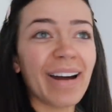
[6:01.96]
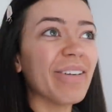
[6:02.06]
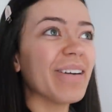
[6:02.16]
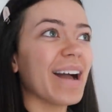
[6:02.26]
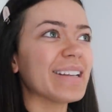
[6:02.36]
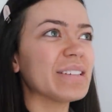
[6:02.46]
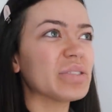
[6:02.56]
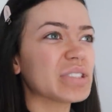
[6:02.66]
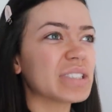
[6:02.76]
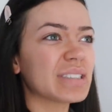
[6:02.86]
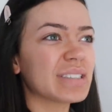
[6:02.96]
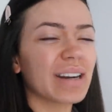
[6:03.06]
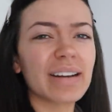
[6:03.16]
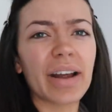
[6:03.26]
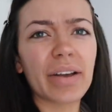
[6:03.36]
out, and it was just,
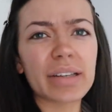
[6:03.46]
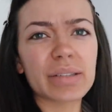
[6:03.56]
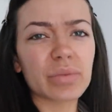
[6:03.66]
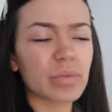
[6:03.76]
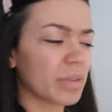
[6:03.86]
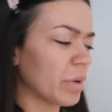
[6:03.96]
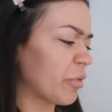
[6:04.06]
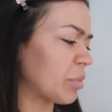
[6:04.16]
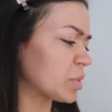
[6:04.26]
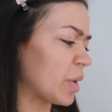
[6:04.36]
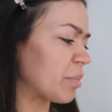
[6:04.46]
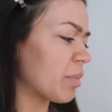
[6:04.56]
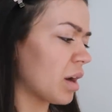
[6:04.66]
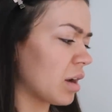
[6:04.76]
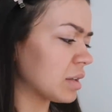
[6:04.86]
I don't know, because everyone was wearing
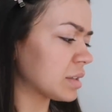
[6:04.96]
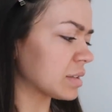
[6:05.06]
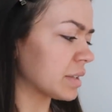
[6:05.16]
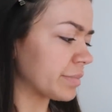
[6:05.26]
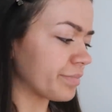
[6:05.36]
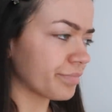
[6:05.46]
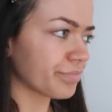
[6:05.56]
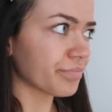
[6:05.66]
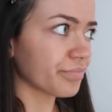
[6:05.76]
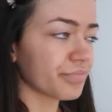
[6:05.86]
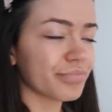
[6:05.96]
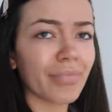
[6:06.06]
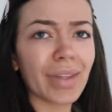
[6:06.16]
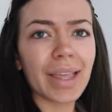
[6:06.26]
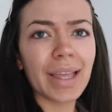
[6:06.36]
masks and
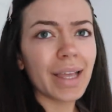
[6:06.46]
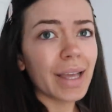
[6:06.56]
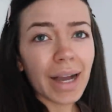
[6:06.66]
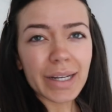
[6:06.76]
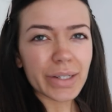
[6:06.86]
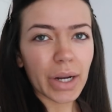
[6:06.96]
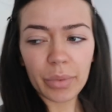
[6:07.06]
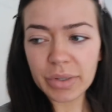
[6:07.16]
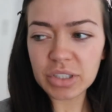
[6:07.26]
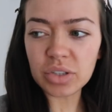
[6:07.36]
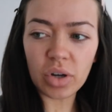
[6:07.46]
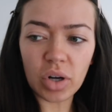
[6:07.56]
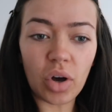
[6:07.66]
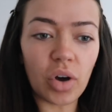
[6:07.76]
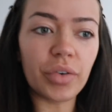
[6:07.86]
I don't know, it's just not a
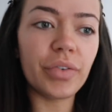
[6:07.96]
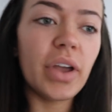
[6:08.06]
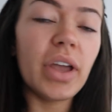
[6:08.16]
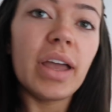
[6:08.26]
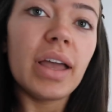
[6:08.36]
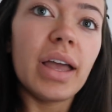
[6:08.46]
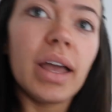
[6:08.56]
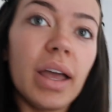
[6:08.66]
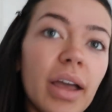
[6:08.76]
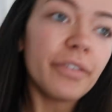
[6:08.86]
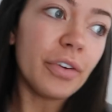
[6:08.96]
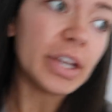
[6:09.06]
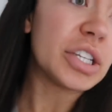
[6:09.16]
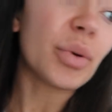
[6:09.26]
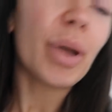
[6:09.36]
lot of
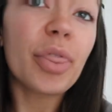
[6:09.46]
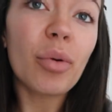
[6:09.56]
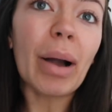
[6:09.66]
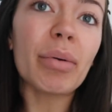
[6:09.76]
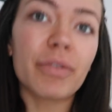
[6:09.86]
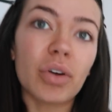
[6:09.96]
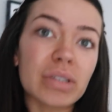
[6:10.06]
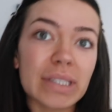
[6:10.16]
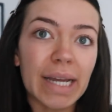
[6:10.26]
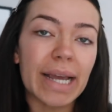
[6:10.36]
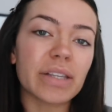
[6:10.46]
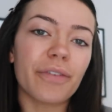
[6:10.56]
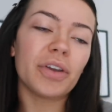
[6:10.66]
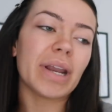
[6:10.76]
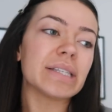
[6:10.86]
footage. So I thought I would vlog today. It's a
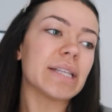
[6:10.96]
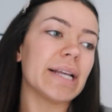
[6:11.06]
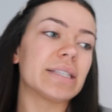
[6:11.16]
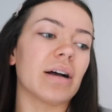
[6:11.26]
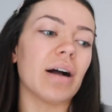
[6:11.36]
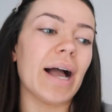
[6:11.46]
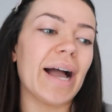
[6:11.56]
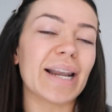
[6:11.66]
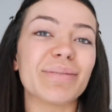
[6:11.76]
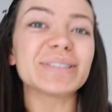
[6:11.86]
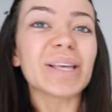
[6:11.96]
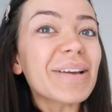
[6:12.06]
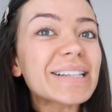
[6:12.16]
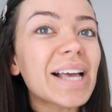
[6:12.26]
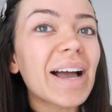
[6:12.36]
few days later and I'm so
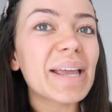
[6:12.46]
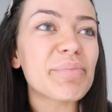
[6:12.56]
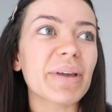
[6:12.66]
excited